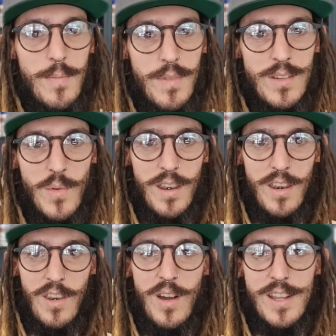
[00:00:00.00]
this one
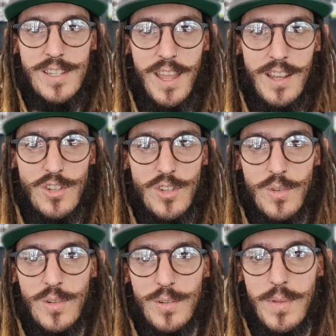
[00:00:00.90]
nice and
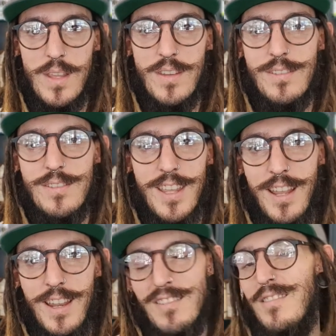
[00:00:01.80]
short because
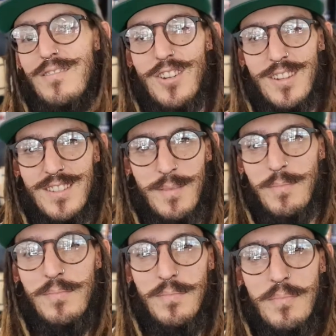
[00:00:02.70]
it is just a
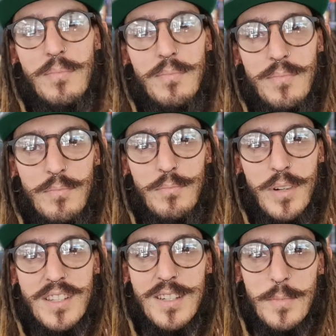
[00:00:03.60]

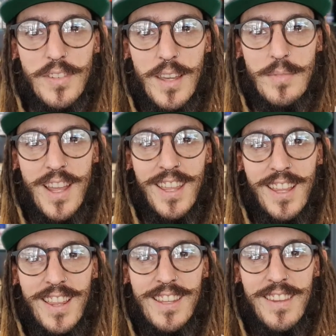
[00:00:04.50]
pretty simple subtank
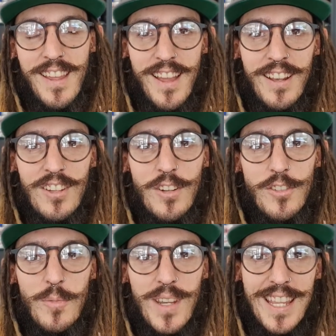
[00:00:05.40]
and there's not
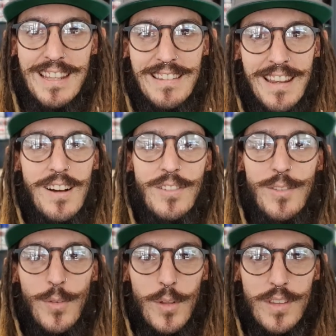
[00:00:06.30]
too many ins and outs
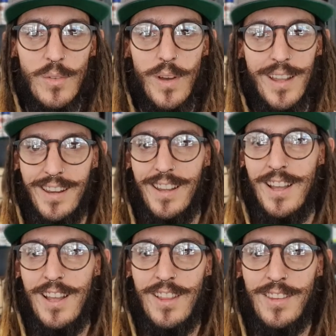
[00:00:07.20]
for this one.
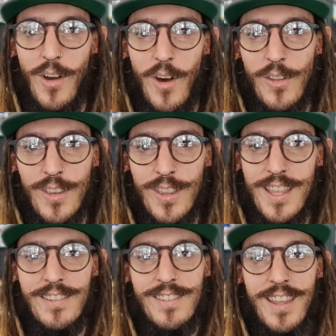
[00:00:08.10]
So on
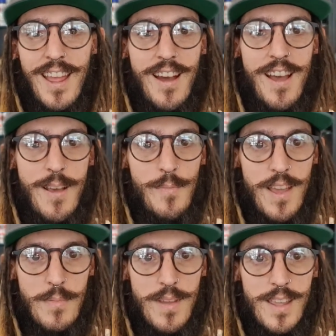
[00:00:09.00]
this today I am
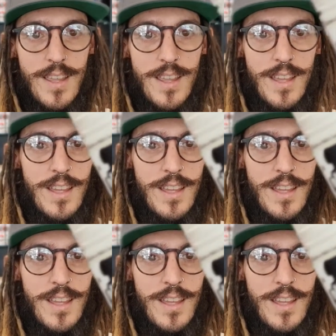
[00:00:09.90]
vaping